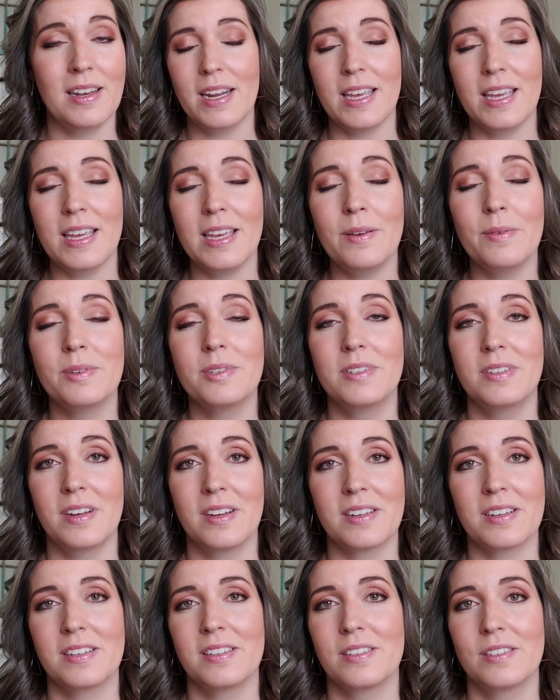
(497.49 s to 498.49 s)
He was
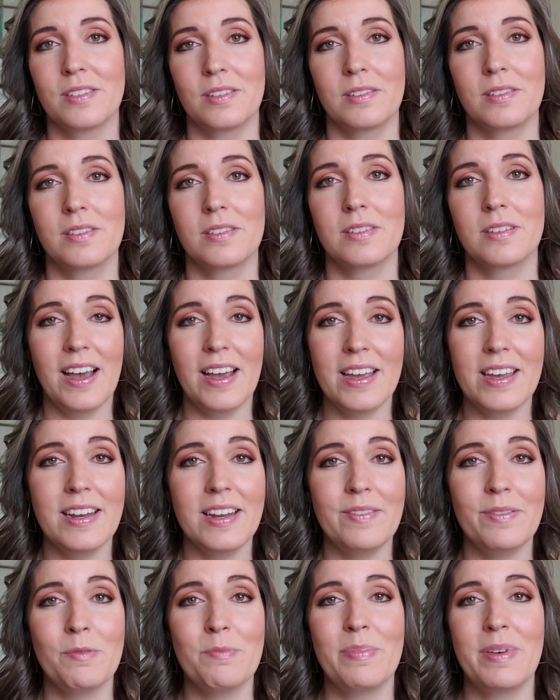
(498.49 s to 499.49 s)
not concerned. I had
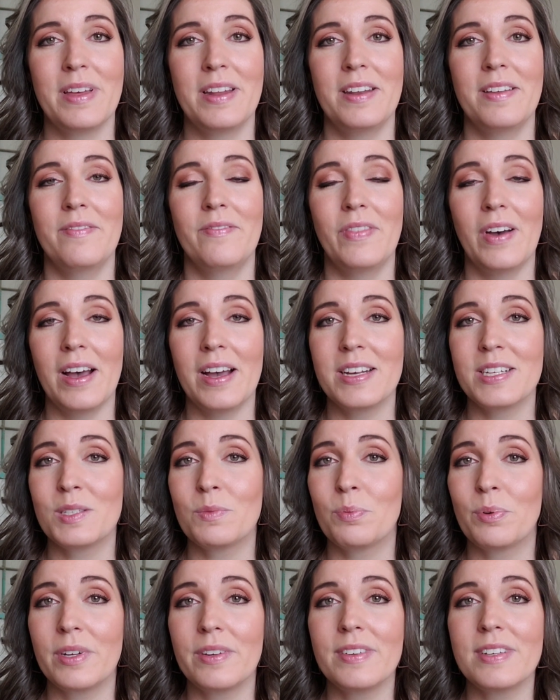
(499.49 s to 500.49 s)
even been
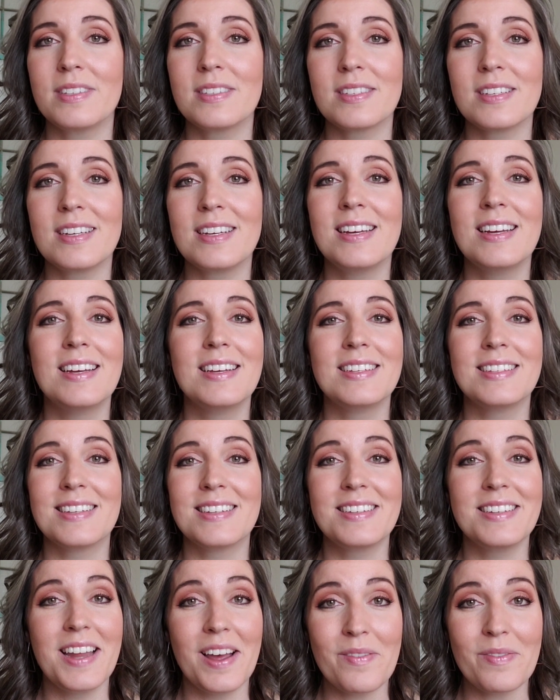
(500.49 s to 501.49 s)
advised previously
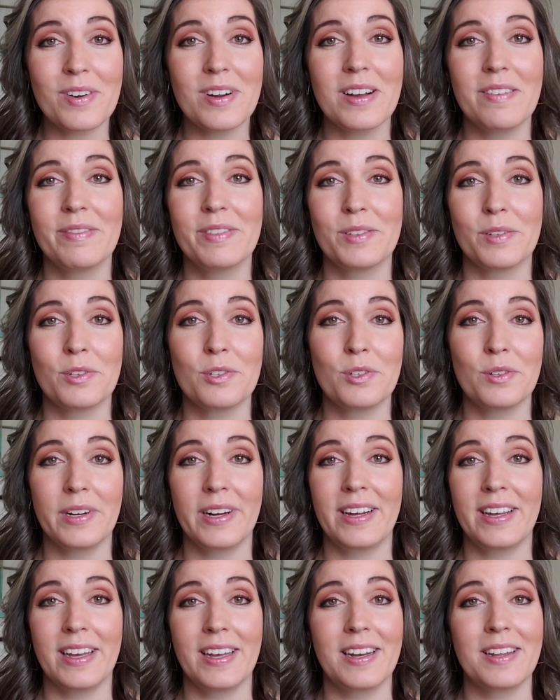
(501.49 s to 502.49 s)
to never have
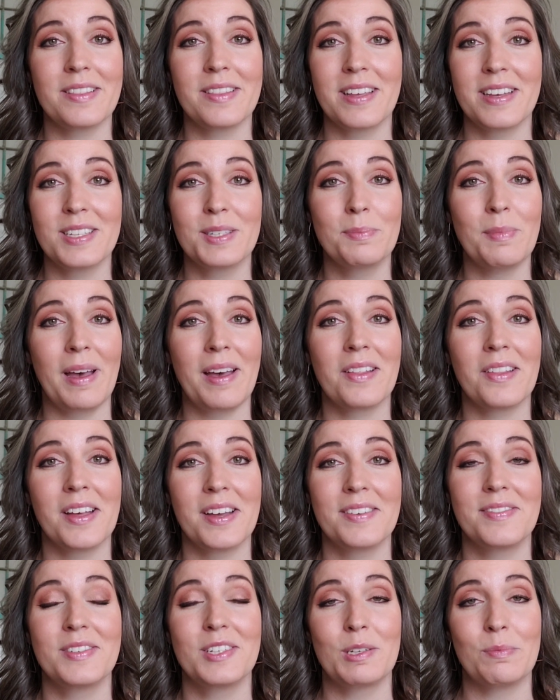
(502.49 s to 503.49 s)
surgery again unless my
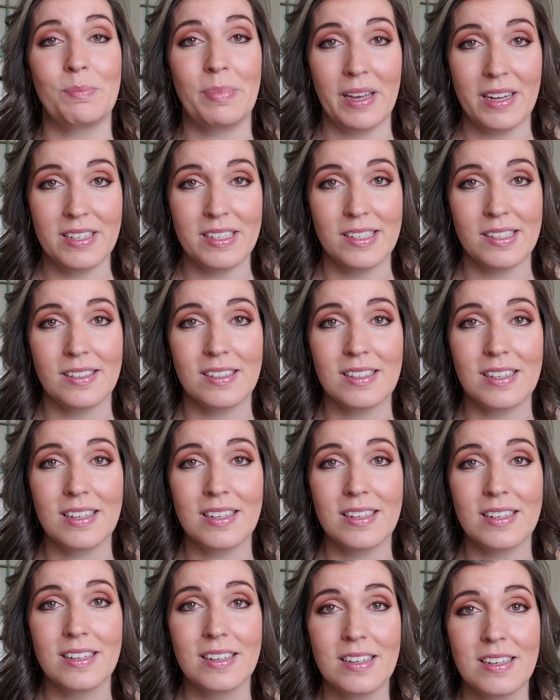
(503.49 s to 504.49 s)
life depended on
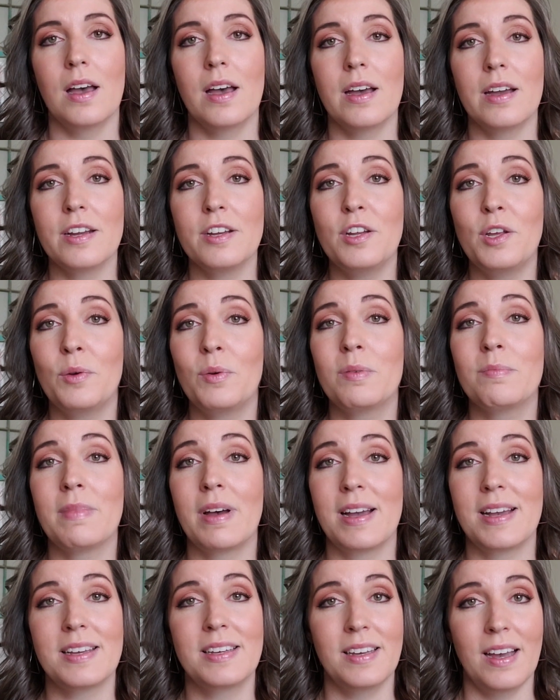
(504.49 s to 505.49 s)
it. I knew in
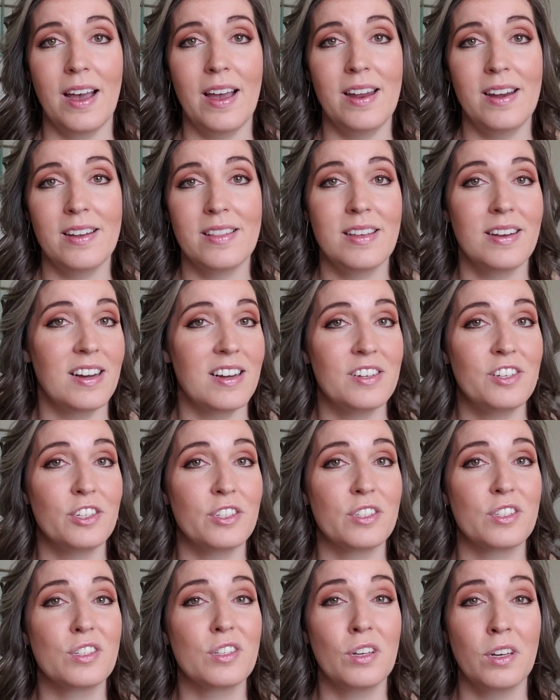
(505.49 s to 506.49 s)
my gut that I
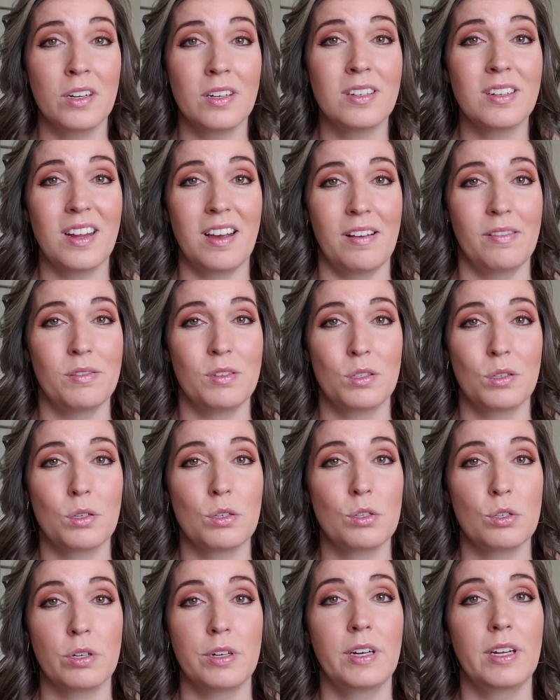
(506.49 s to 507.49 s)
just couldn't have
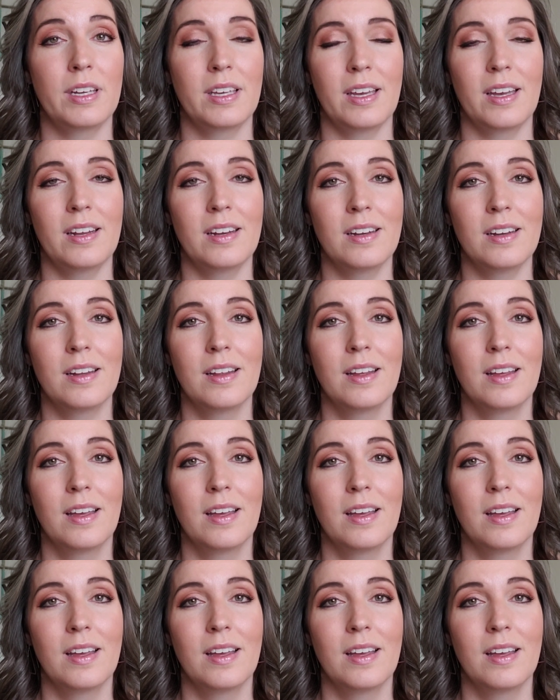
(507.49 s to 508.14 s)
surgery again.